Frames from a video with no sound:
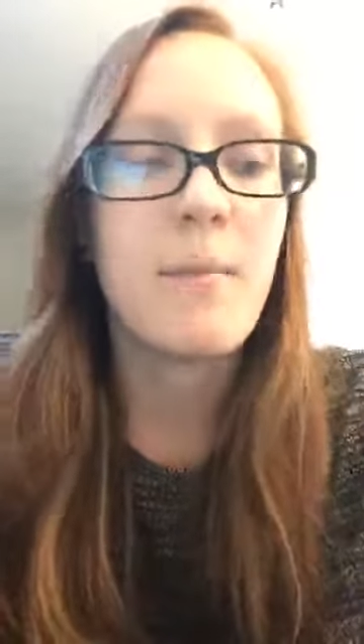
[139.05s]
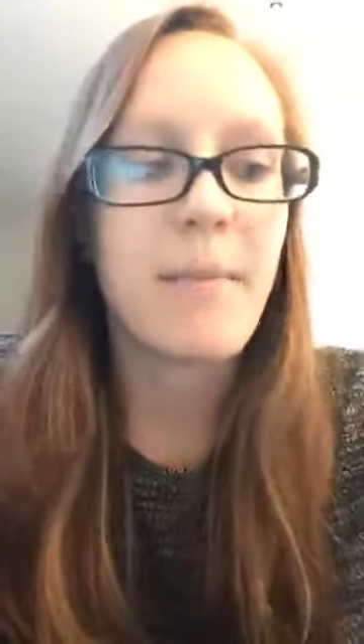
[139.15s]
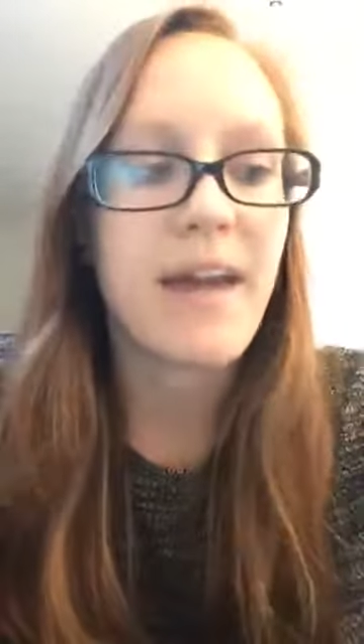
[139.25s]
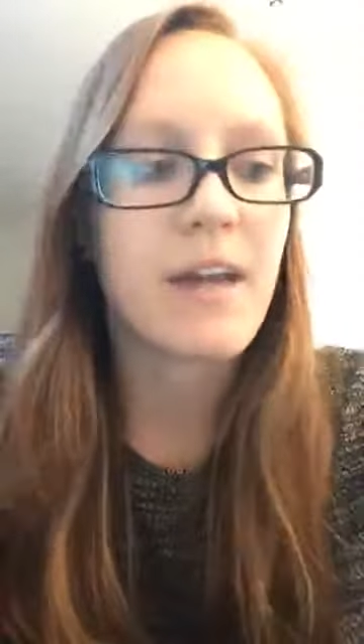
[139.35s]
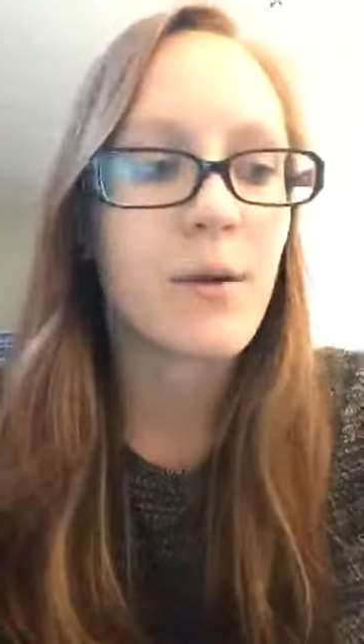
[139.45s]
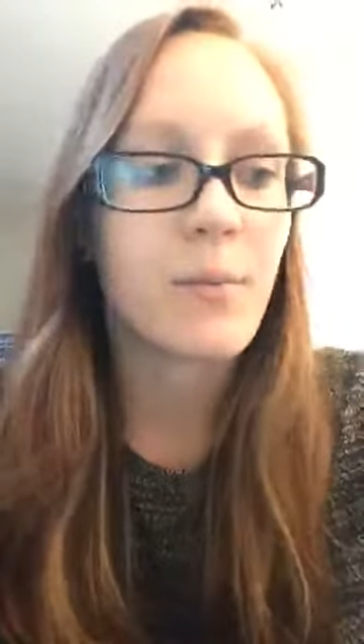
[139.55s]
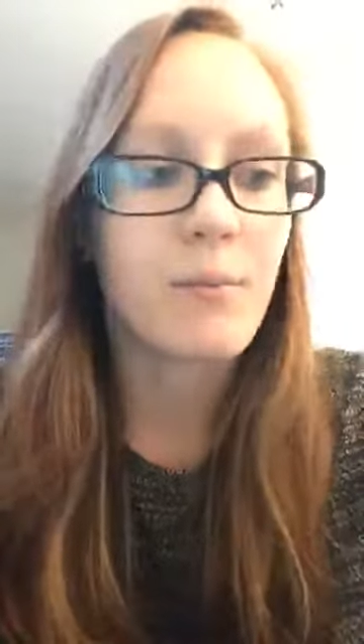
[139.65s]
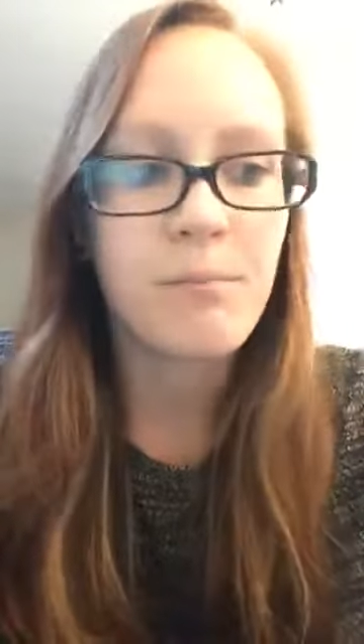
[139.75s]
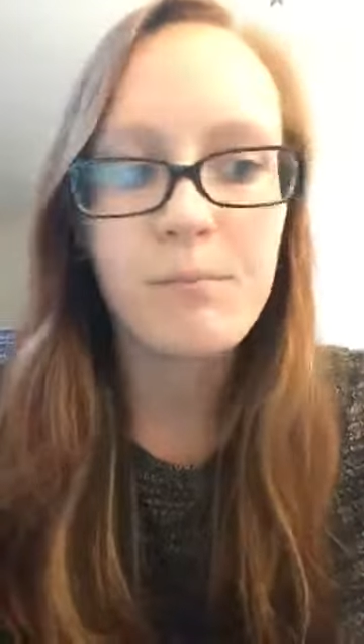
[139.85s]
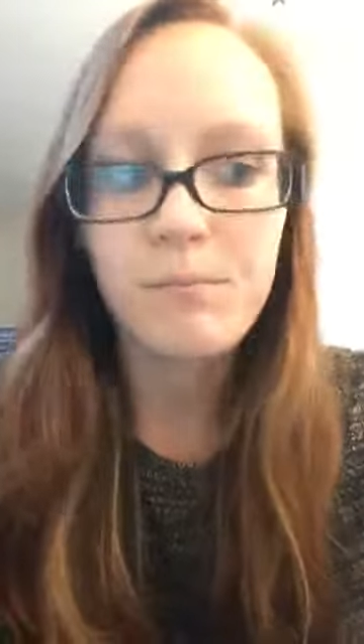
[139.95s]
make
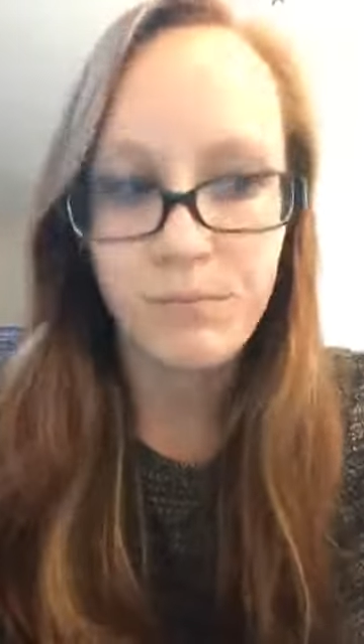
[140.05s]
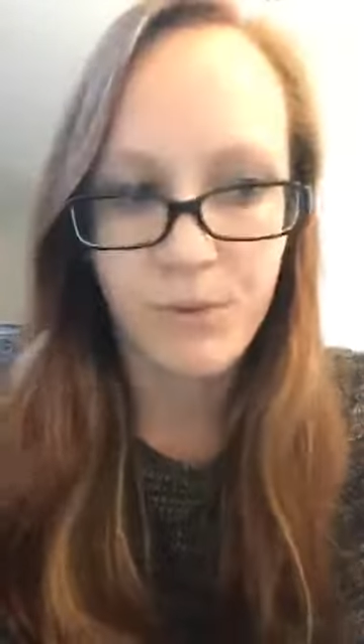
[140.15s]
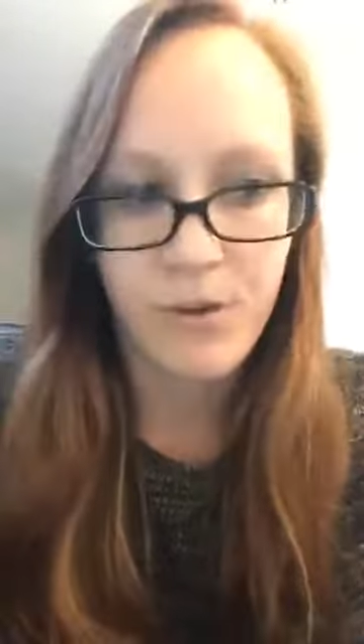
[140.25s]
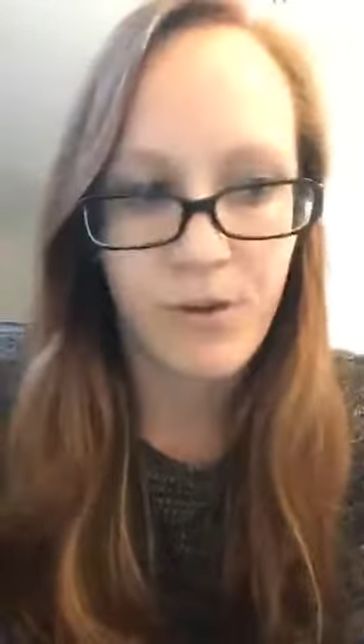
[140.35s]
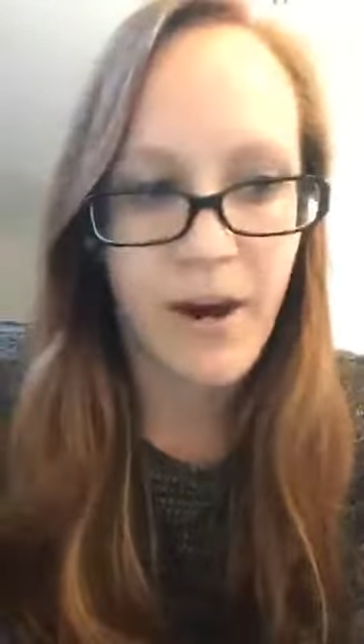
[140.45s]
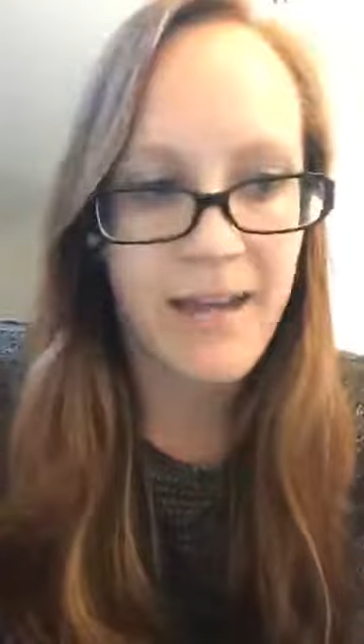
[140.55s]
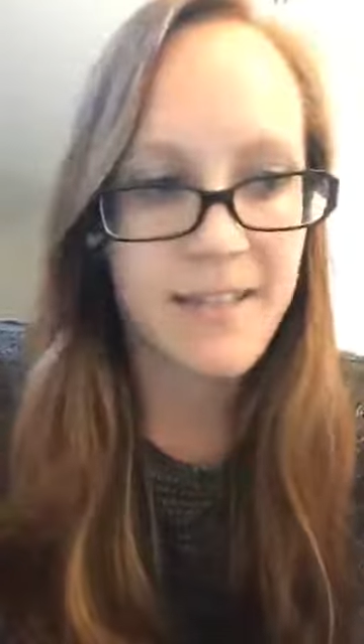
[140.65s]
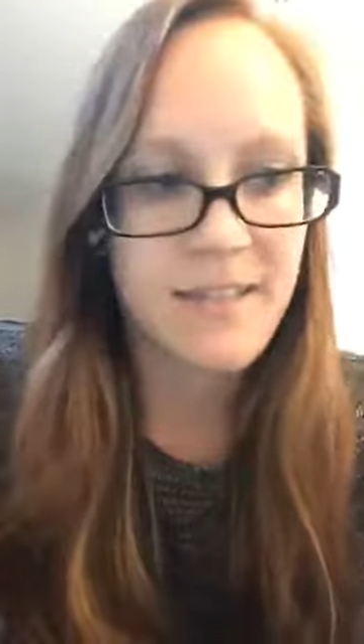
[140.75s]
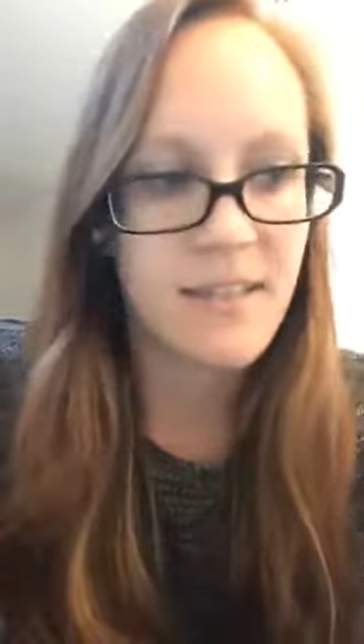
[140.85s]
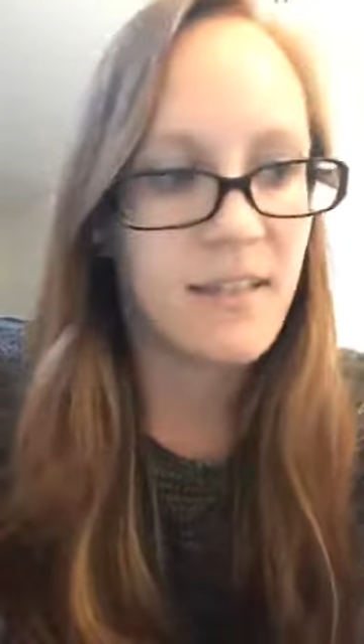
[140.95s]

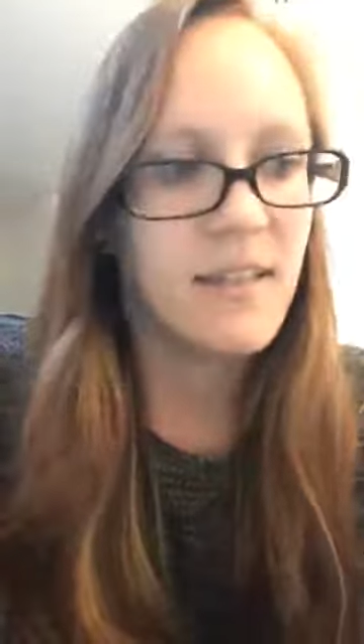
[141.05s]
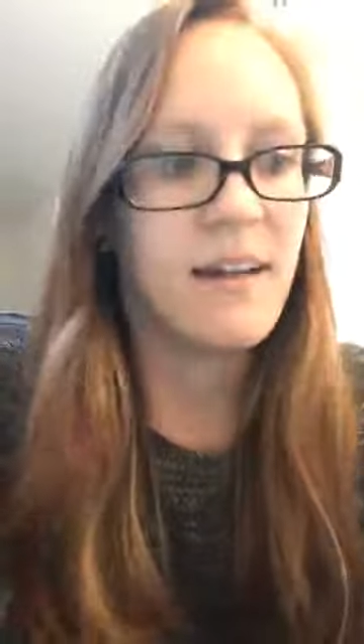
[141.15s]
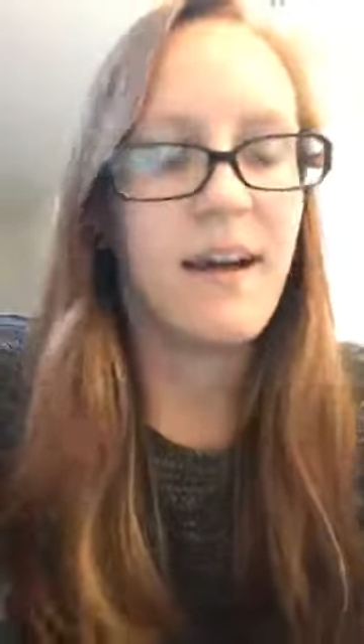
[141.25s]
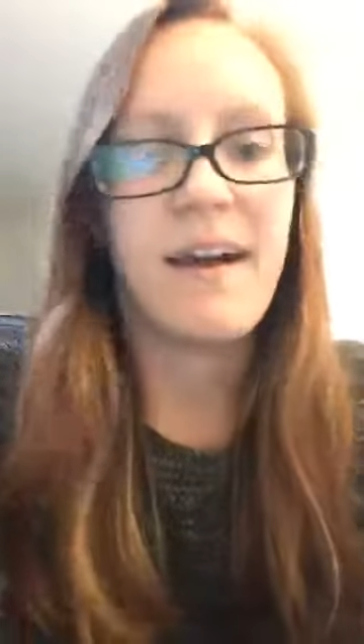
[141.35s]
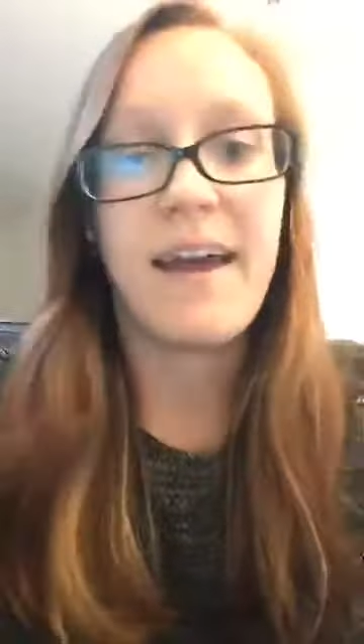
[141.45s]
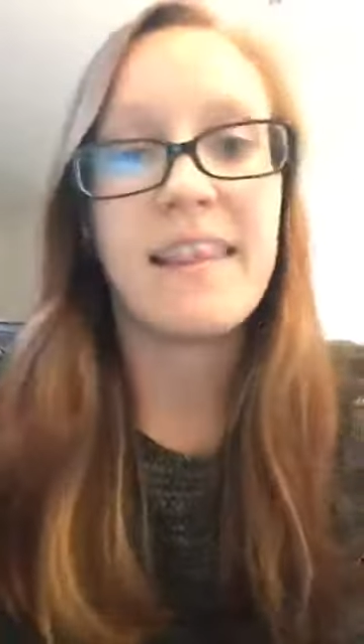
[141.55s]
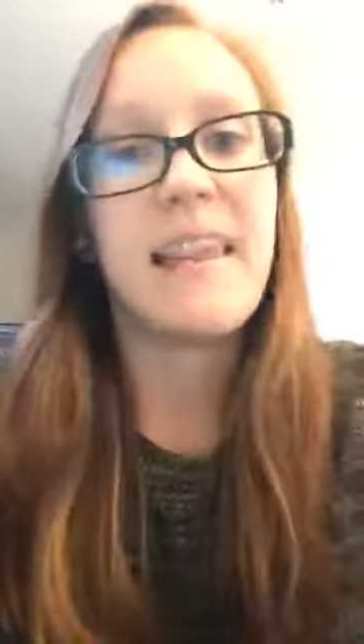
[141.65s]
progress uh, in